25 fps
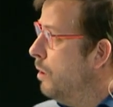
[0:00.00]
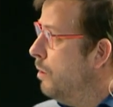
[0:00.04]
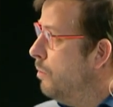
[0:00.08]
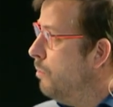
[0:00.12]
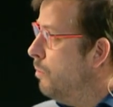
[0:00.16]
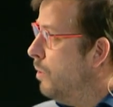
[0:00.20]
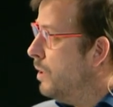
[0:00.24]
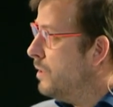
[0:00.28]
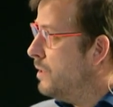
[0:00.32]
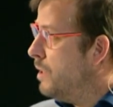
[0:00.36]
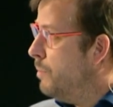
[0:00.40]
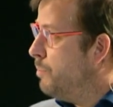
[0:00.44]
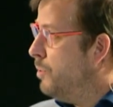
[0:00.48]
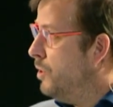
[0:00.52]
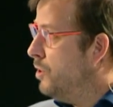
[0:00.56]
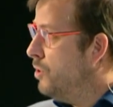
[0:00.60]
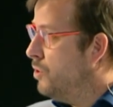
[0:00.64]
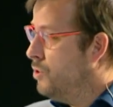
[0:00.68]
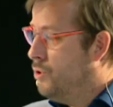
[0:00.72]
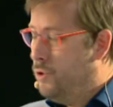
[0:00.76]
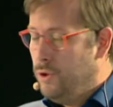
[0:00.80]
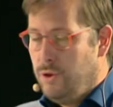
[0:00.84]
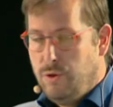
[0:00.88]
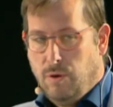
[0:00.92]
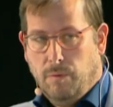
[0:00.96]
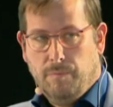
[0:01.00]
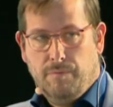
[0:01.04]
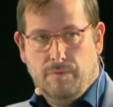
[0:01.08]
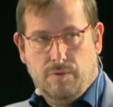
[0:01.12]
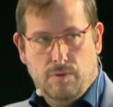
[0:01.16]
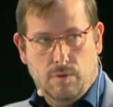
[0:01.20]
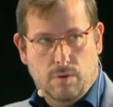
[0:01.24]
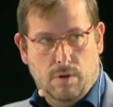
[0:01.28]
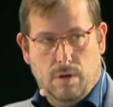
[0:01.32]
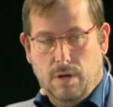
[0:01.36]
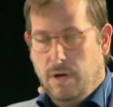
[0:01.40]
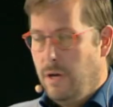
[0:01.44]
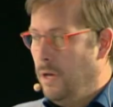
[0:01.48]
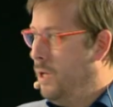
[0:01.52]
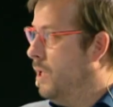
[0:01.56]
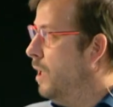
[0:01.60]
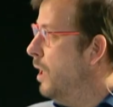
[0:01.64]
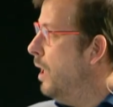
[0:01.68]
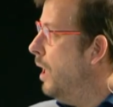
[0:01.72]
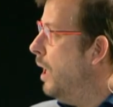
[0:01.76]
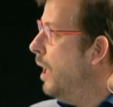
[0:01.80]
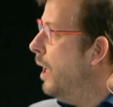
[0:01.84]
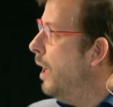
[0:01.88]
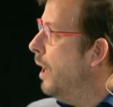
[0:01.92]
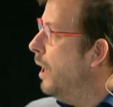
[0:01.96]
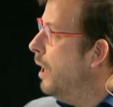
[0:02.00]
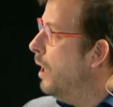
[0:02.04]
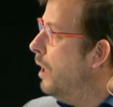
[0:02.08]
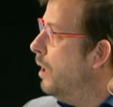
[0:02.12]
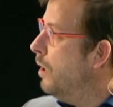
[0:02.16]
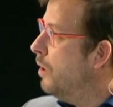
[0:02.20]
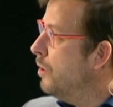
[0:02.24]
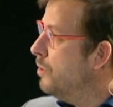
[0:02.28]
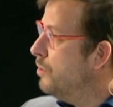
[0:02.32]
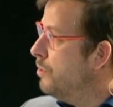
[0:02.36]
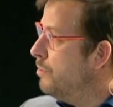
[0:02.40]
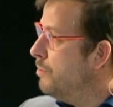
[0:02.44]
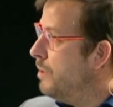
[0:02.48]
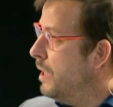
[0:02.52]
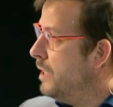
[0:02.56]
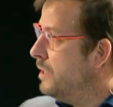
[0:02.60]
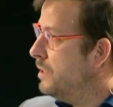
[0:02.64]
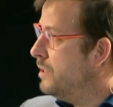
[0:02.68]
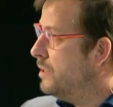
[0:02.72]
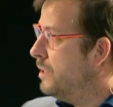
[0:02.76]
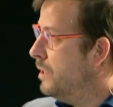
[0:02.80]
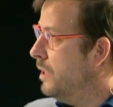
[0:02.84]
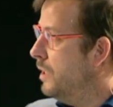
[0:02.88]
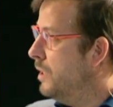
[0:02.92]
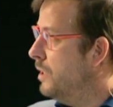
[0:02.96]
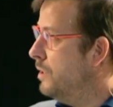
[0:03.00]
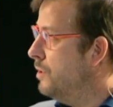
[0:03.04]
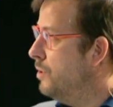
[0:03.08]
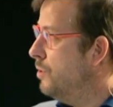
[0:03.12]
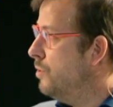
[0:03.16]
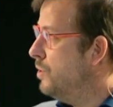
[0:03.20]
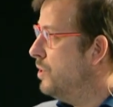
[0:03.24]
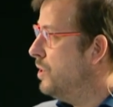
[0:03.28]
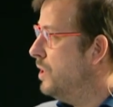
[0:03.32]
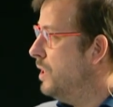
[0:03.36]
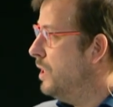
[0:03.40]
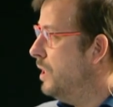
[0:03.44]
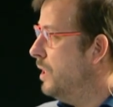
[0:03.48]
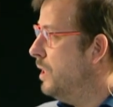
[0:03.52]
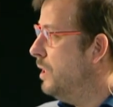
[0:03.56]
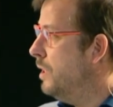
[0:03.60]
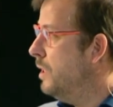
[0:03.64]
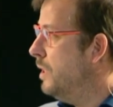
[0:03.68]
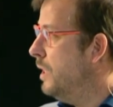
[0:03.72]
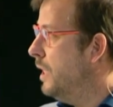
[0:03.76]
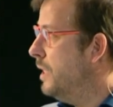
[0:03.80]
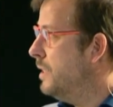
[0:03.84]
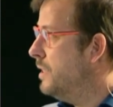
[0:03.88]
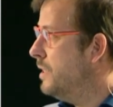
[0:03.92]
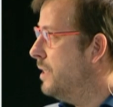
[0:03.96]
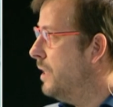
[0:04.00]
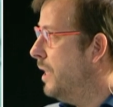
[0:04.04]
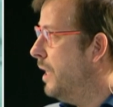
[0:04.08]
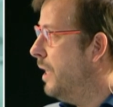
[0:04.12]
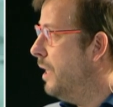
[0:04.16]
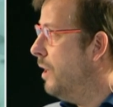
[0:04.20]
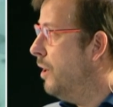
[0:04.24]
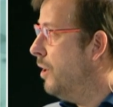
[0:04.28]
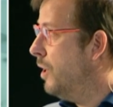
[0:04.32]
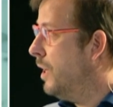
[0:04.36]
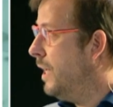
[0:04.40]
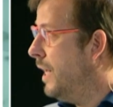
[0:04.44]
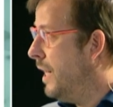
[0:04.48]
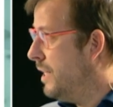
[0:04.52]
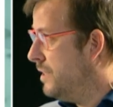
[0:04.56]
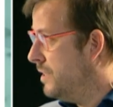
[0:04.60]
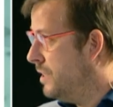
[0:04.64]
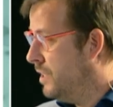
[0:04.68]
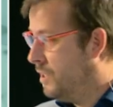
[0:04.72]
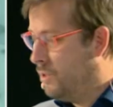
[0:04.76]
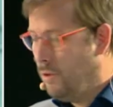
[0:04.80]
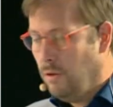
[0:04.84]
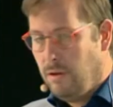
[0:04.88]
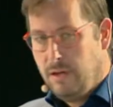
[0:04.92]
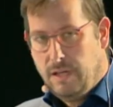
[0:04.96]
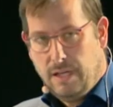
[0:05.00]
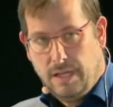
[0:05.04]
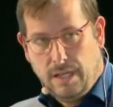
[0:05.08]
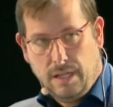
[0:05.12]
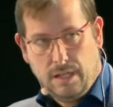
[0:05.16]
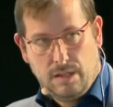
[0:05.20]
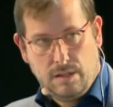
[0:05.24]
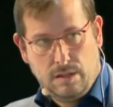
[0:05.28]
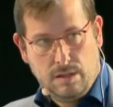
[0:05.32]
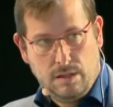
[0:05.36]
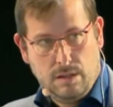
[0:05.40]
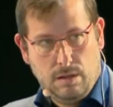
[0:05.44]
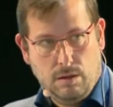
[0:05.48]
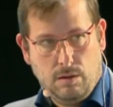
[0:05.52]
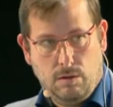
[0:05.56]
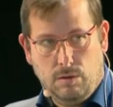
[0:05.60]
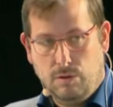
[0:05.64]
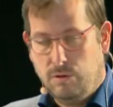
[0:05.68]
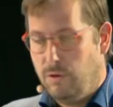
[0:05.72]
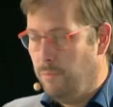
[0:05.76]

what happened on the shop floor. Uh, on the right side, you see, let's say, a classical leaks on